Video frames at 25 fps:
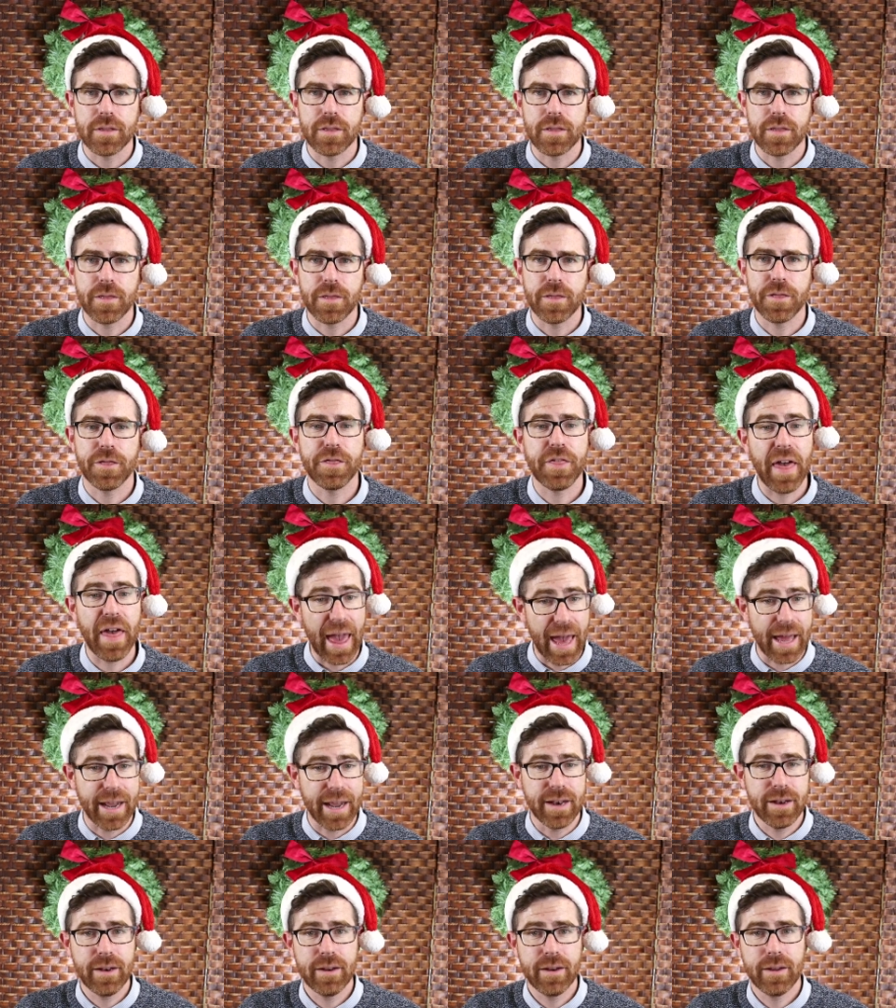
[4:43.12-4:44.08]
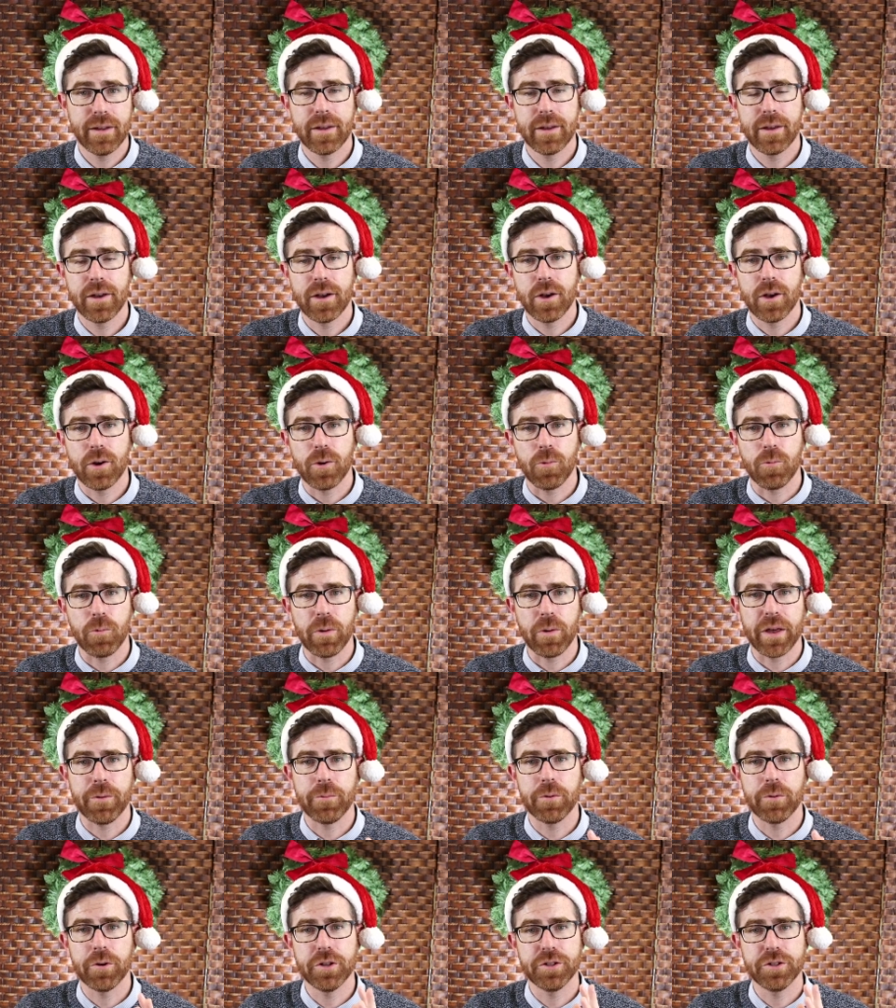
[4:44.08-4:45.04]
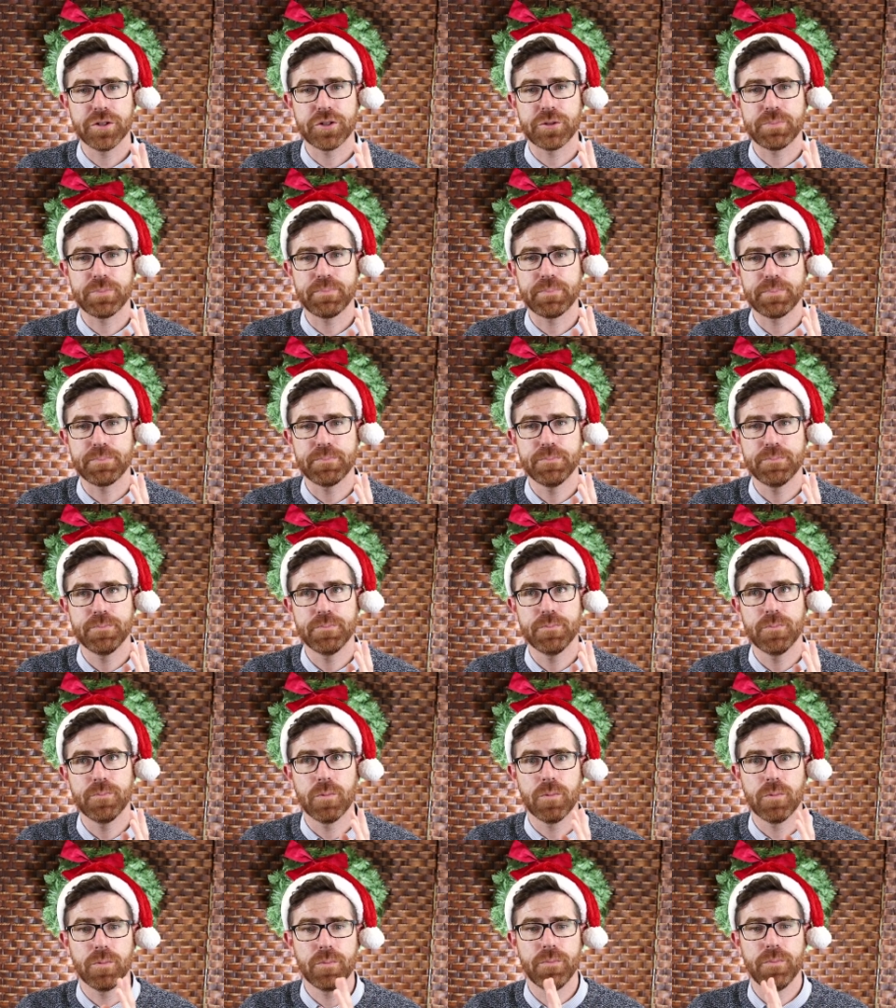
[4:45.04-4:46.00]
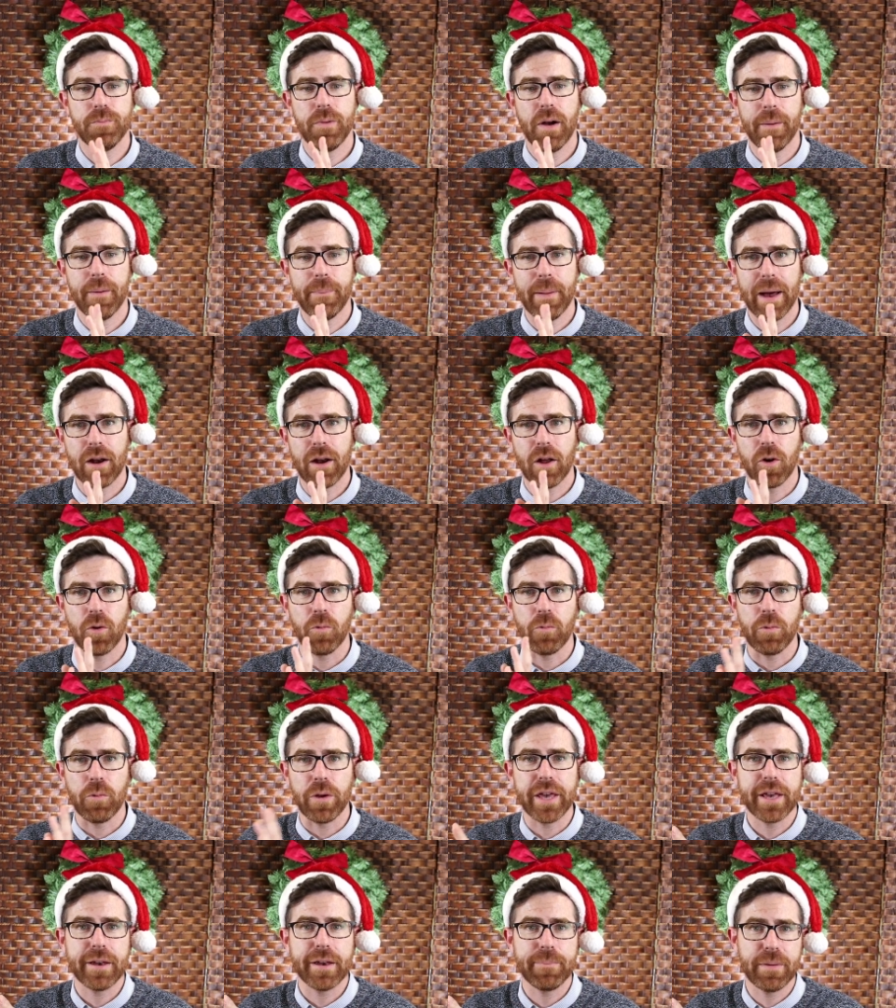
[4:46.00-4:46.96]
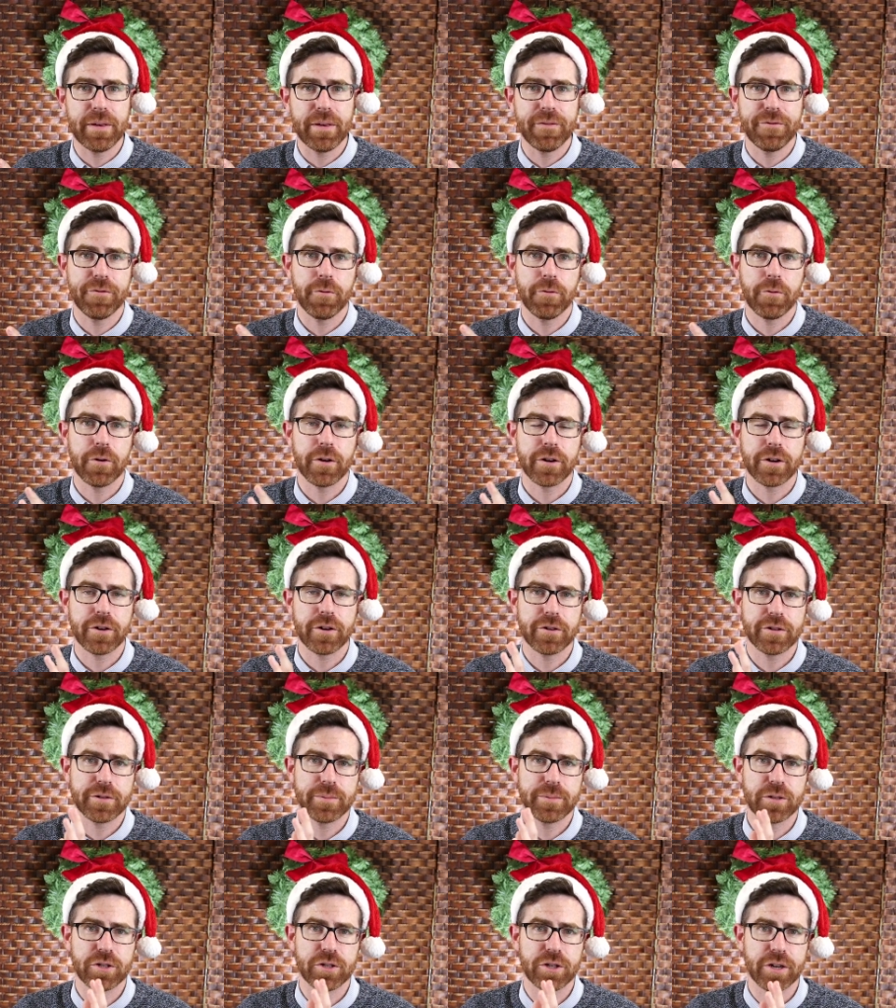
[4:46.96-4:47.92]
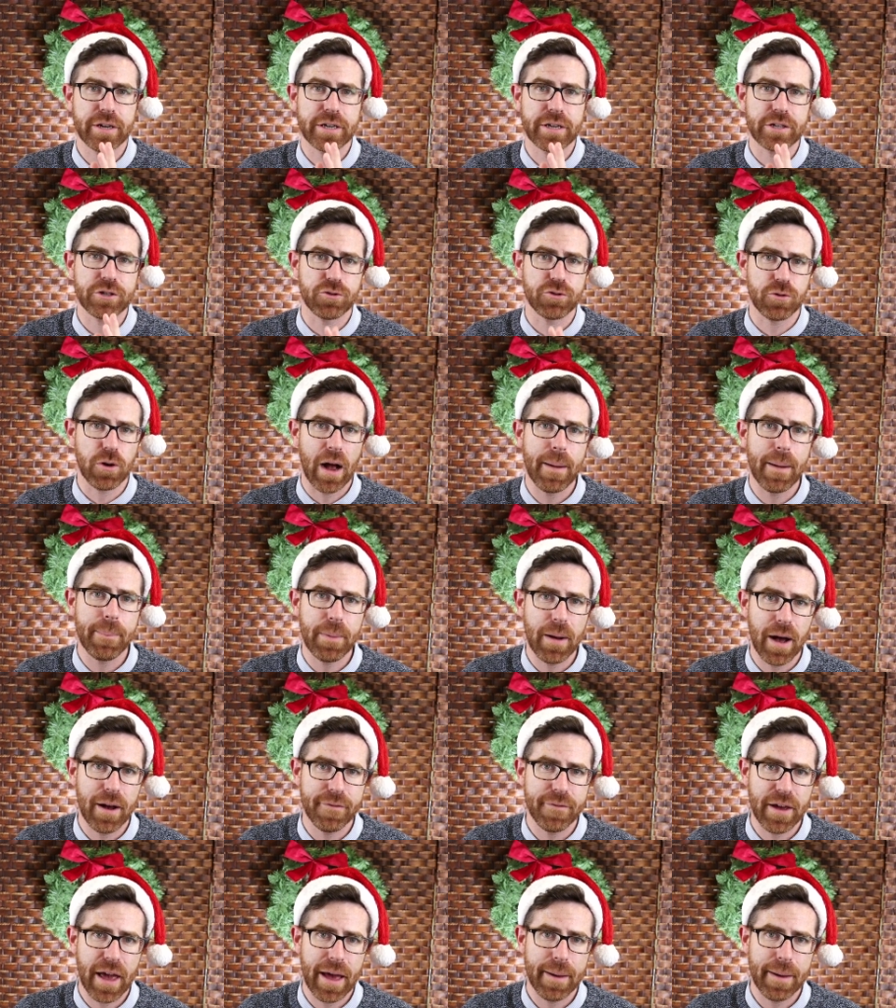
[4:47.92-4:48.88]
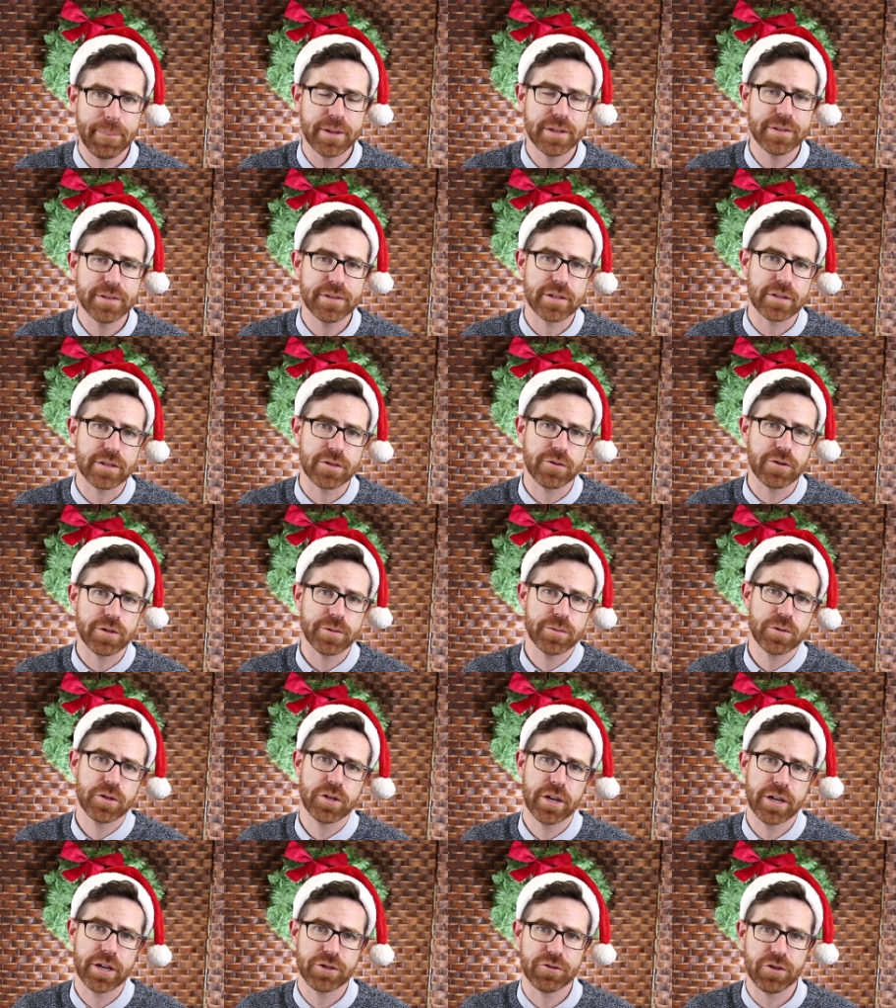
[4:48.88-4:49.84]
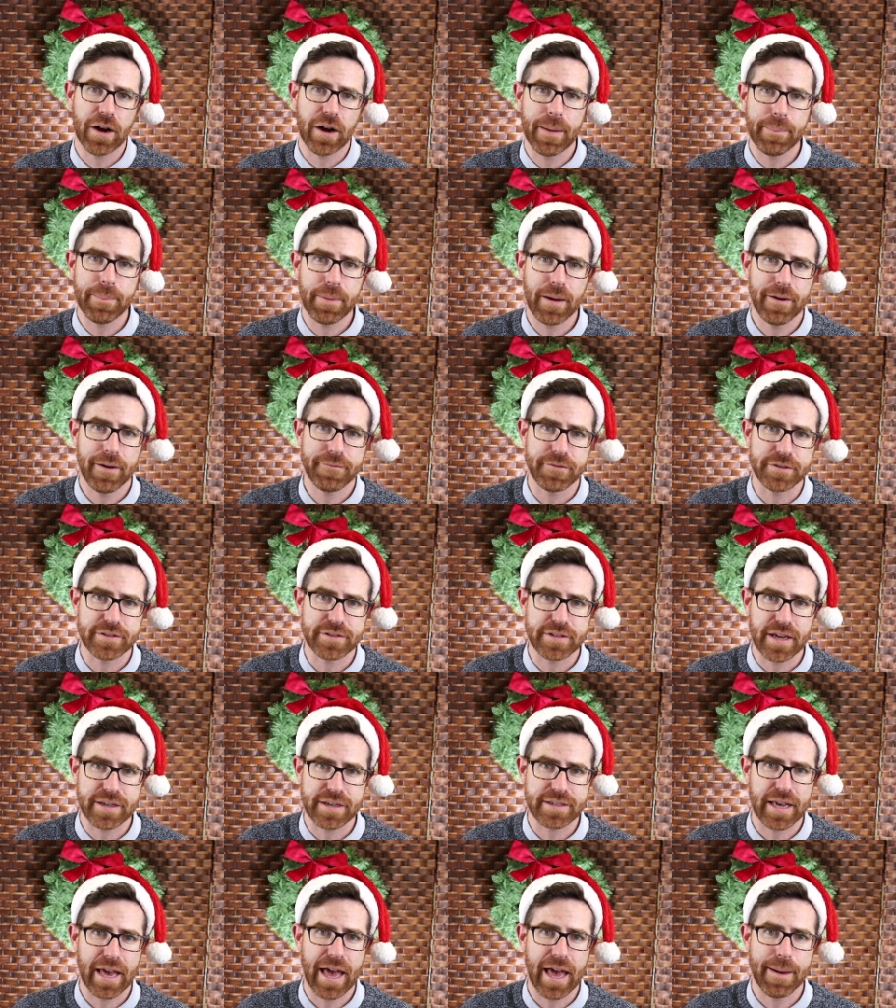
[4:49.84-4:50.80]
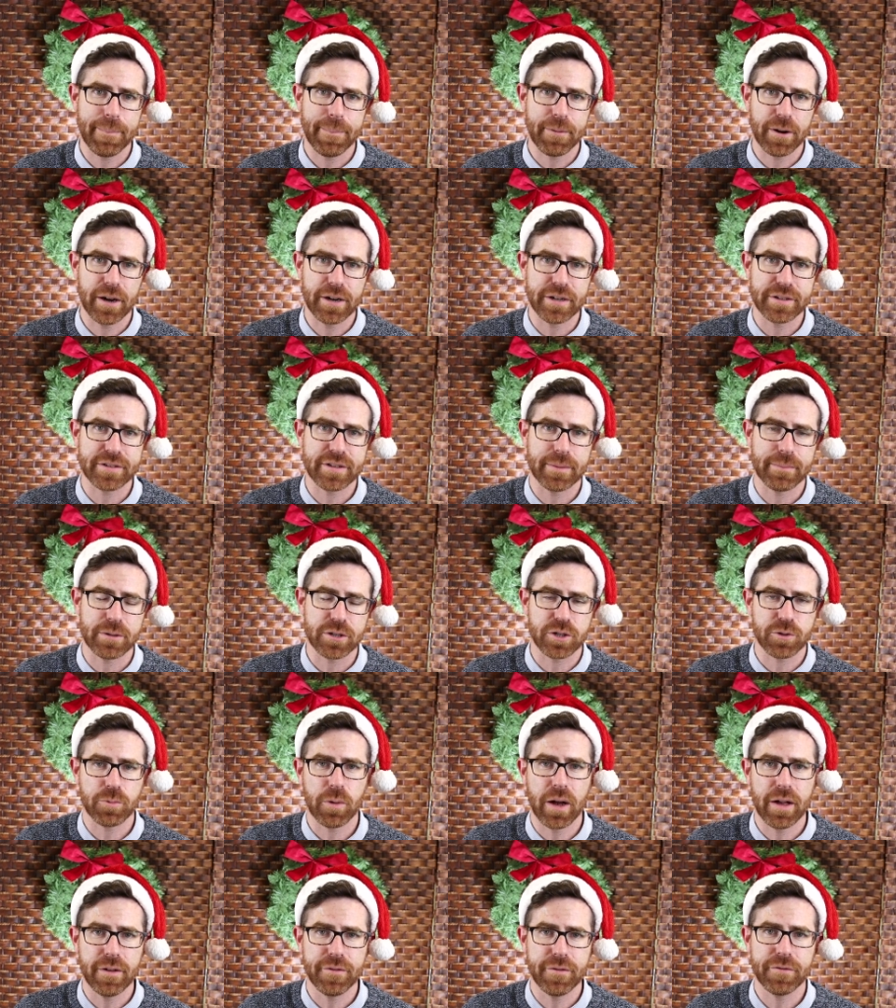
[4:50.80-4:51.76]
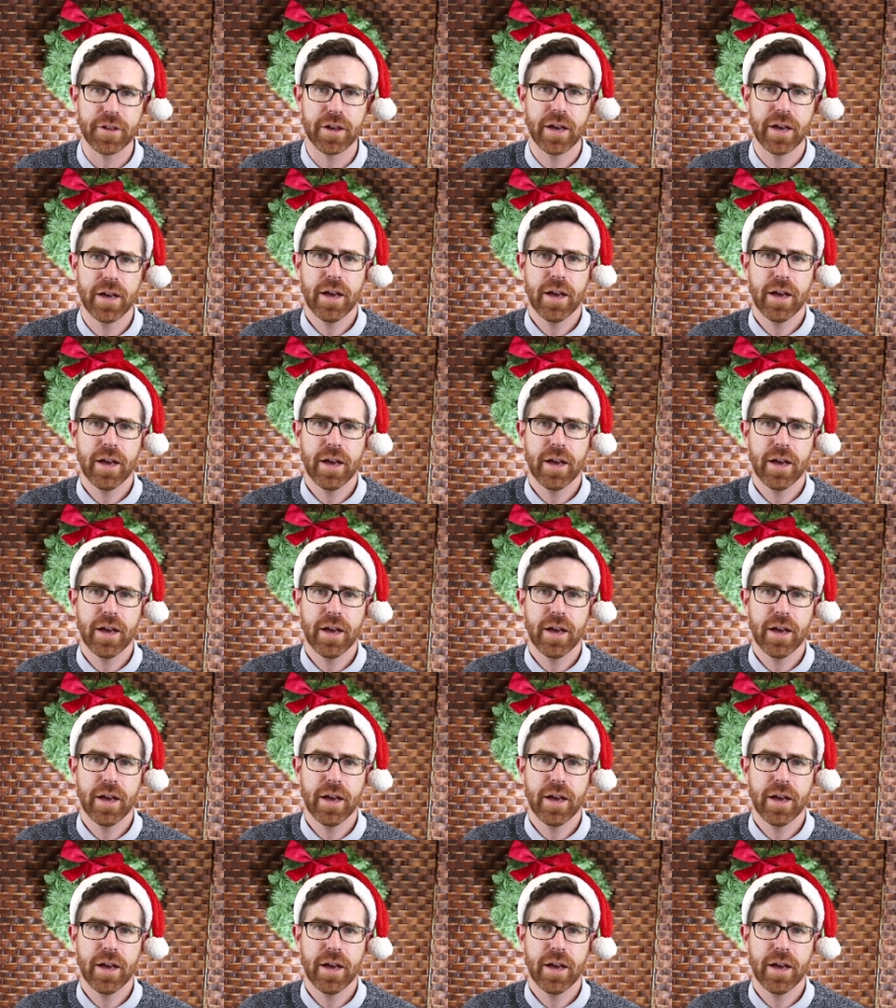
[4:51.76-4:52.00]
then we will about a week before Christmas sharing drop off happens, and Christmas sharing drop off is set to happen on December 12th.